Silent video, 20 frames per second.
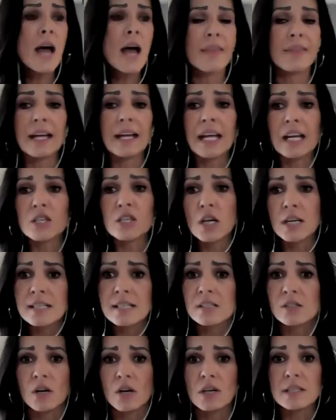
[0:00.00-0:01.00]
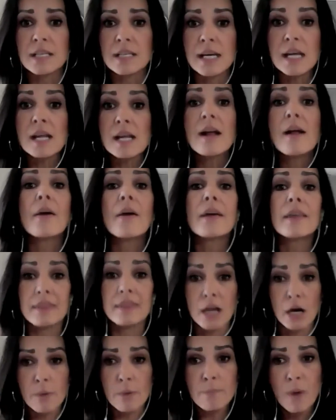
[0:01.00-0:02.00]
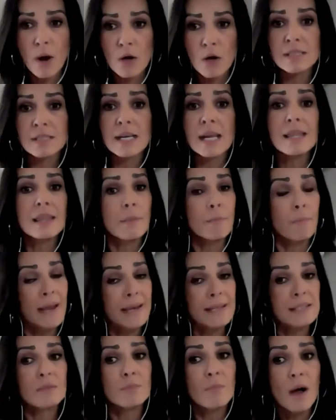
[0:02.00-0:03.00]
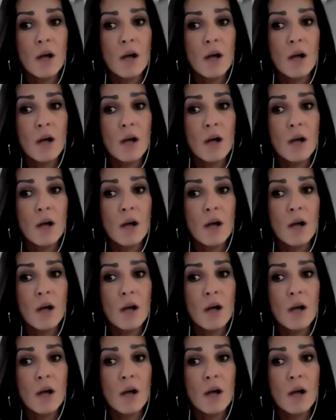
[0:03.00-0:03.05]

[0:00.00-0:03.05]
and the kitchen is dirty. They're posting the best